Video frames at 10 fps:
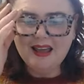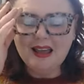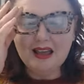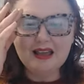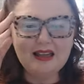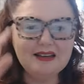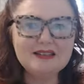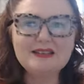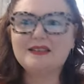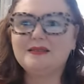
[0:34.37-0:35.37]
And
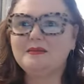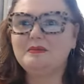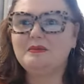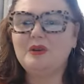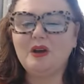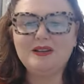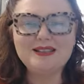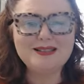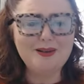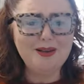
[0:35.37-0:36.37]
it's only
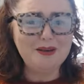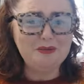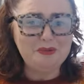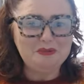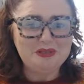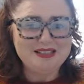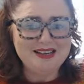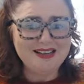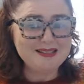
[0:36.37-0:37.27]
slightly warmer today.